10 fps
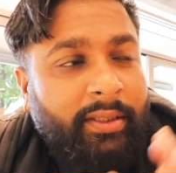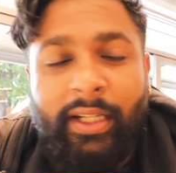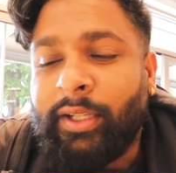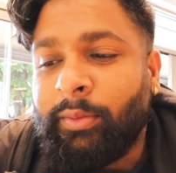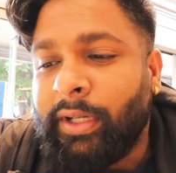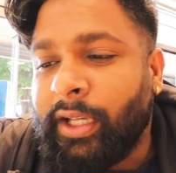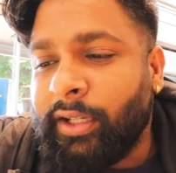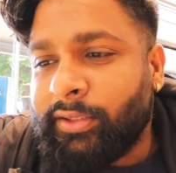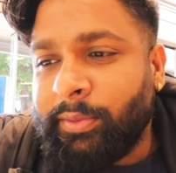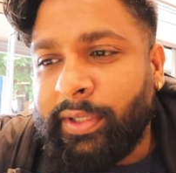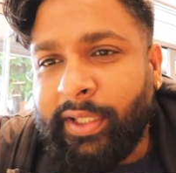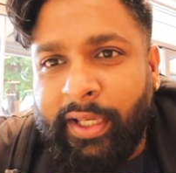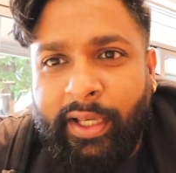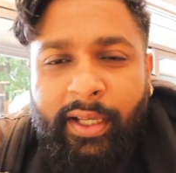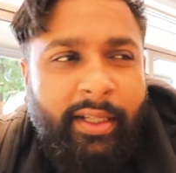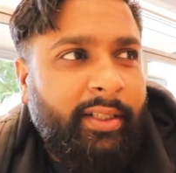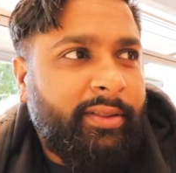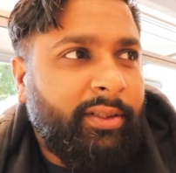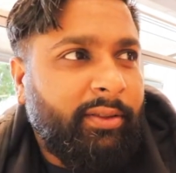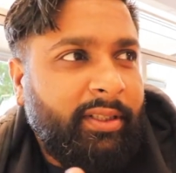That didn't work out, so we didn't get it.
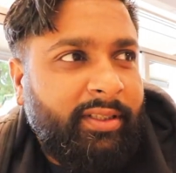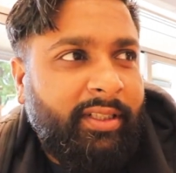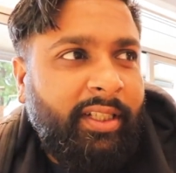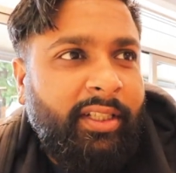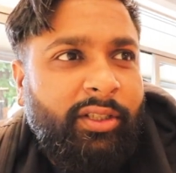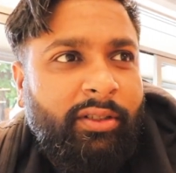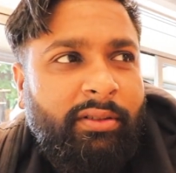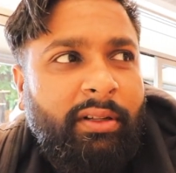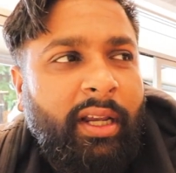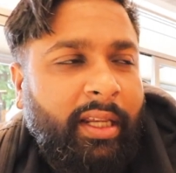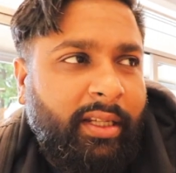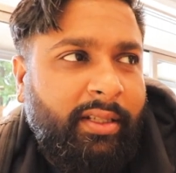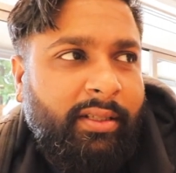So this tea should like